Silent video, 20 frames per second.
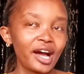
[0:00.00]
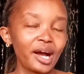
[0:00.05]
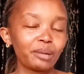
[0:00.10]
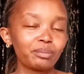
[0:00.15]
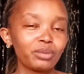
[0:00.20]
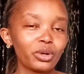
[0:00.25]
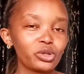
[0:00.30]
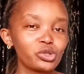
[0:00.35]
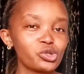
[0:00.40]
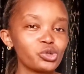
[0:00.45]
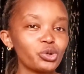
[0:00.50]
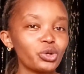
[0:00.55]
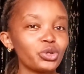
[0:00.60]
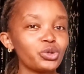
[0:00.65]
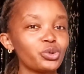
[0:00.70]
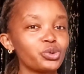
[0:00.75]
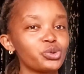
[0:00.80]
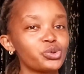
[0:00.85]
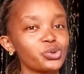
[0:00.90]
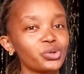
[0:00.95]
about
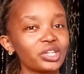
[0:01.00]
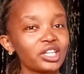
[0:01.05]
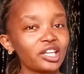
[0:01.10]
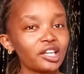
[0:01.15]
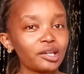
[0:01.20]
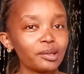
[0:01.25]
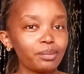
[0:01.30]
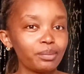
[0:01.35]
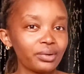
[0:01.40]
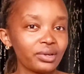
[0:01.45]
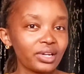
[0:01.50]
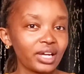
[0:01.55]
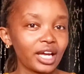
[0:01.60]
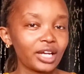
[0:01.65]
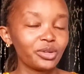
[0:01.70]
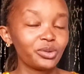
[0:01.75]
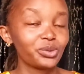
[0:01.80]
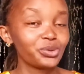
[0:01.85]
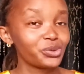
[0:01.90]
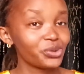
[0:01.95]
knowing who to keep
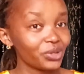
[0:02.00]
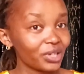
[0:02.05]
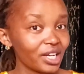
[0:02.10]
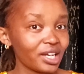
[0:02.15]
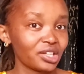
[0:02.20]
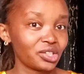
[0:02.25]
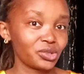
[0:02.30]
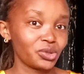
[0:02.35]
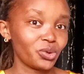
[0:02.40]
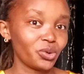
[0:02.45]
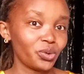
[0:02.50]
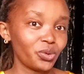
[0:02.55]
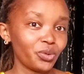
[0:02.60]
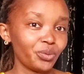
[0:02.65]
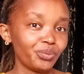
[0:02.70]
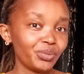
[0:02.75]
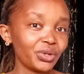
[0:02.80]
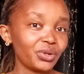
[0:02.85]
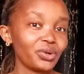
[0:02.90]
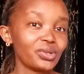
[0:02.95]
and who to let go,
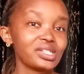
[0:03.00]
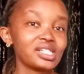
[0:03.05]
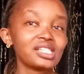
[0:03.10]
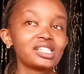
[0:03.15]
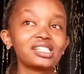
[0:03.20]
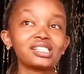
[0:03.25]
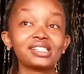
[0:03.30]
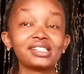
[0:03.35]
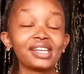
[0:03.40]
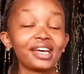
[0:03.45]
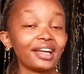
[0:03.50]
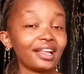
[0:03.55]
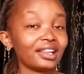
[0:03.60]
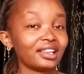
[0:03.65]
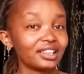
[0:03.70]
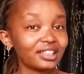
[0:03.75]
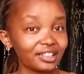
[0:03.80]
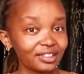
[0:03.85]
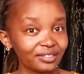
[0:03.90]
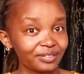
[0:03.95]
because it is
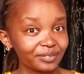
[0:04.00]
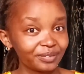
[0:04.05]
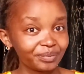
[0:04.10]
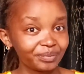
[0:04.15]
healthy.